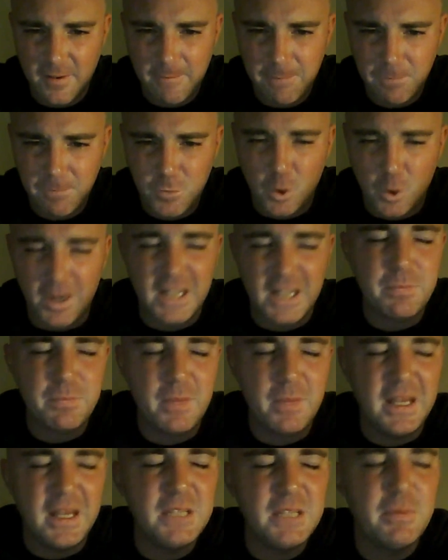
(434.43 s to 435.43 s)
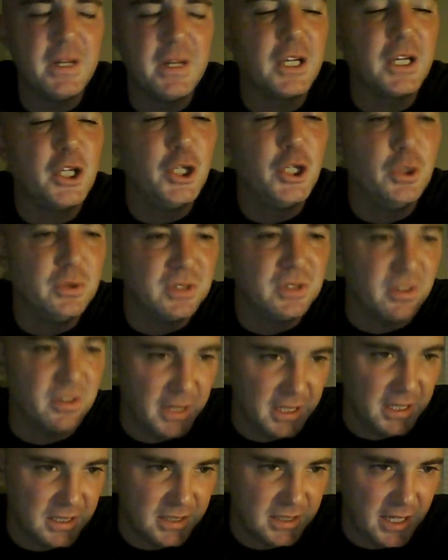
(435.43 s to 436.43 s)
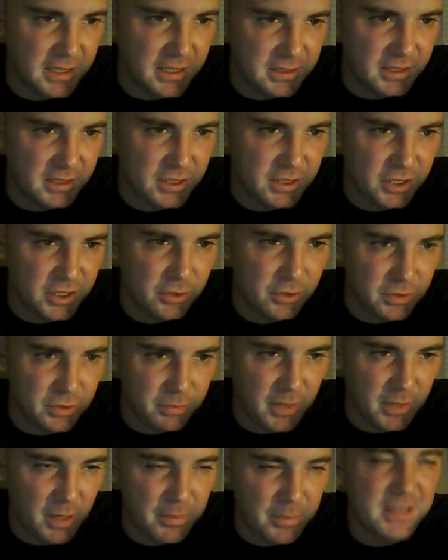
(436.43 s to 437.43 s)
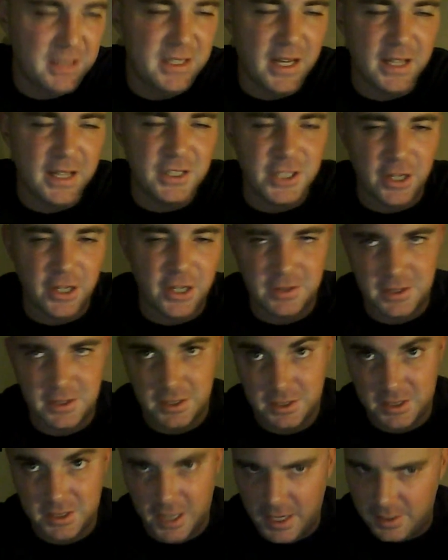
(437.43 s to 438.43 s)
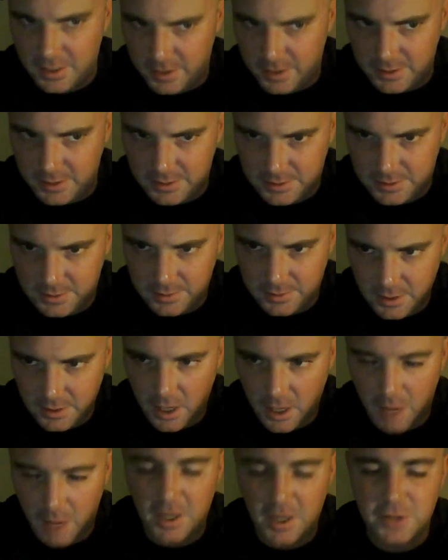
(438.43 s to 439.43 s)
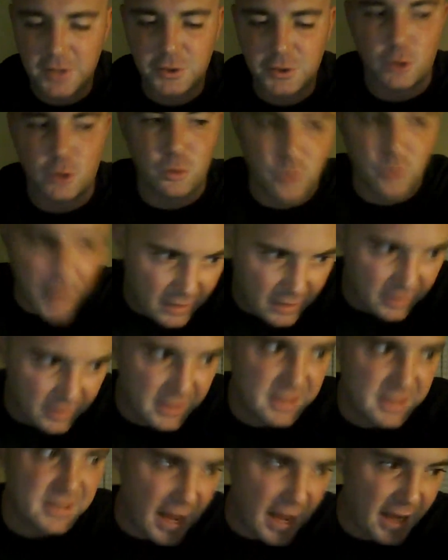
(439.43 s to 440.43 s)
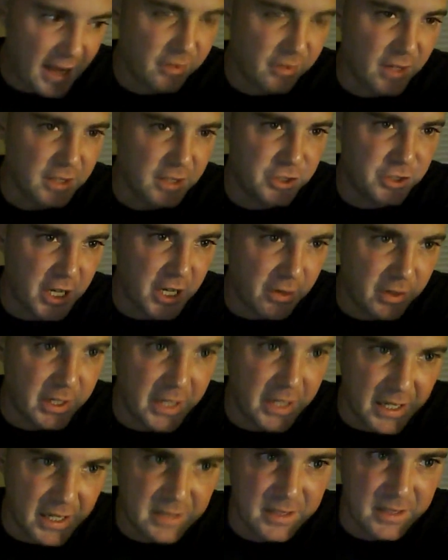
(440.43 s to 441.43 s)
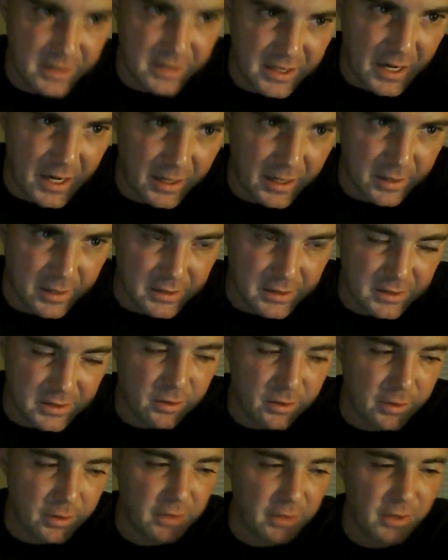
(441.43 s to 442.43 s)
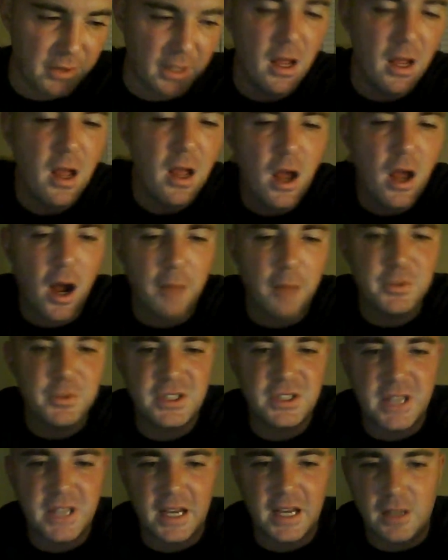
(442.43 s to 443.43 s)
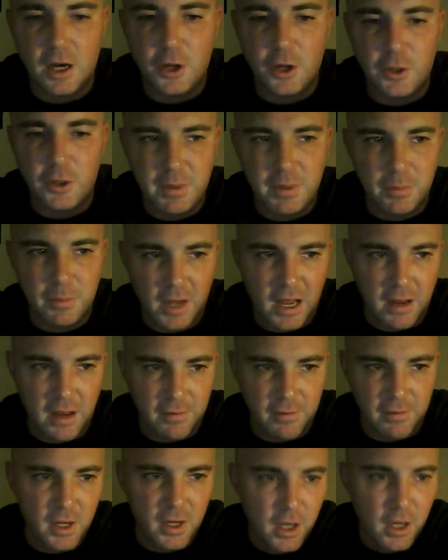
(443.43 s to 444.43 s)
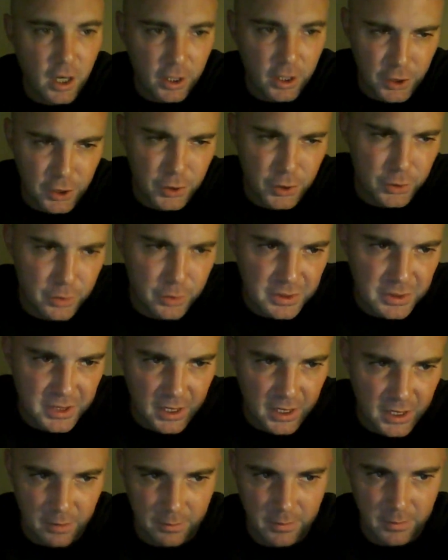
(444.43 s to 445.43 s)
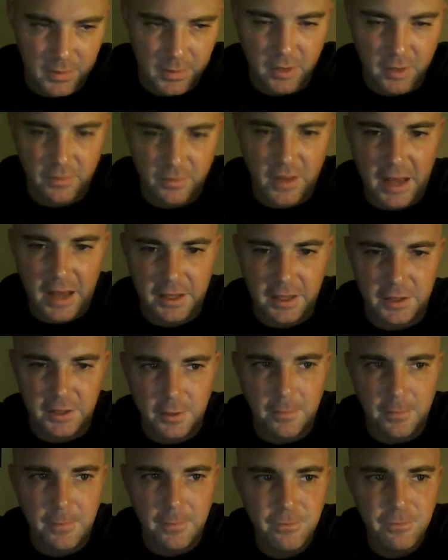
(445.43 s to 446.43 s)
Or he's been accused of being a Satanist, excuse me. I'm not saying Jaren's a Satanist. I'm not directly saying that Jaren is a Satanist or anything. I'm just saying that other people have accused him of that, you know.